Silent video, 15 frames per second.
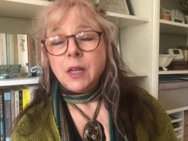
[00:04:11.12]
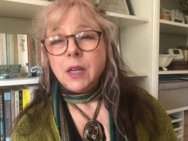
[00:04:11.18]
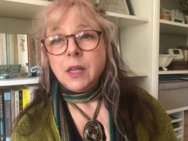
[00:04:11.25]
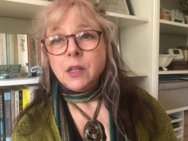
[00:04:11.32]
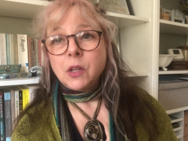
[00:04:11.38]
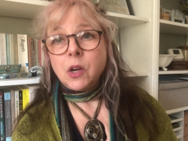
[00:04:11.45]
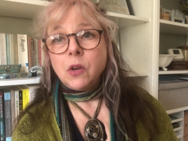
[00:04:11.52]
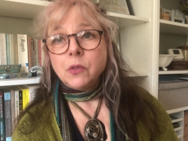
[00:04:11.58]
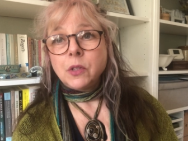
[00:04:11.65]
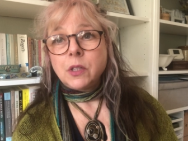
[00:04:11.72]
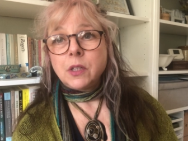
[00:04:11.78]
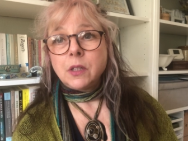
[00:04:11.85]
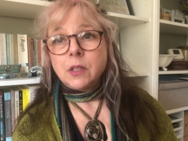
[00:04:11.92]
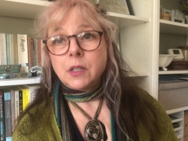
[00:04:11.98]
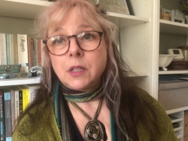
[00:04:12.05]
in a
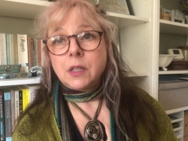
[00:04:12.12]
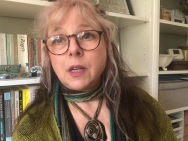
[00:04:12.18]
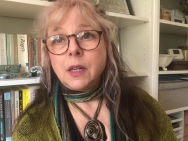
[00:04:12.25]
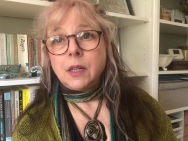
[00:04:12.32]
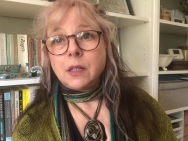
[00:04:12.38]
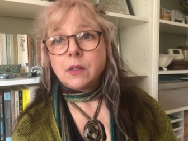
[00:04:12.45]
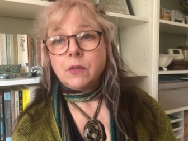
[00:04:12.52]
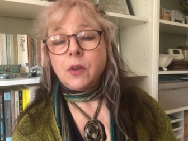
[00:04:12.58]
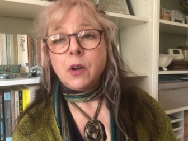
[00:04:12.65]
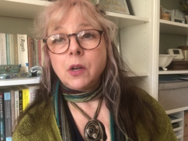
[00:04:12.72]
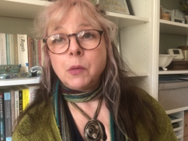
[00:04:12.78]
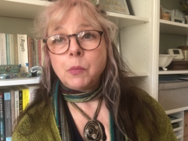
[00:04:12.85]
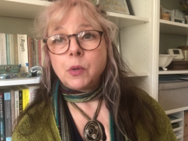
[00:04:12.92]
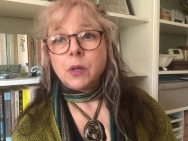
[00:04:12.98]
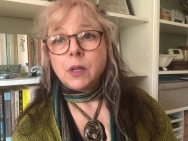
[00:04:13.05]
constant state of
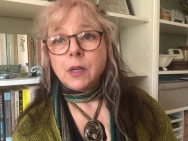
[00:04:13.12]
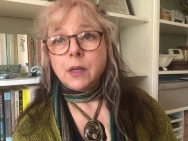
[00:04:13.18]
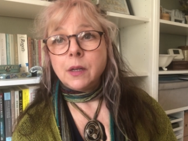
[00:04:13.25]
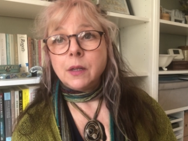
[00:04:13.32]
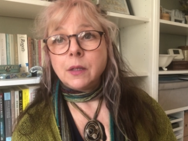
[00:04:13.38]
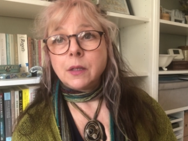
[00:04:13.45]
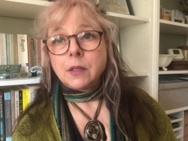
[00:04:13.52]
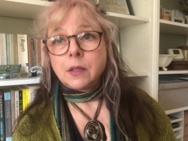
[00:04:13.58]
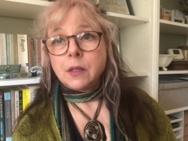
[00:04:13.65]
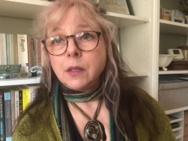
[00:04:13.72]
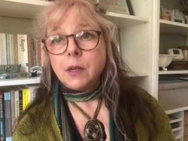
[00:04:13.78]
hyper alert,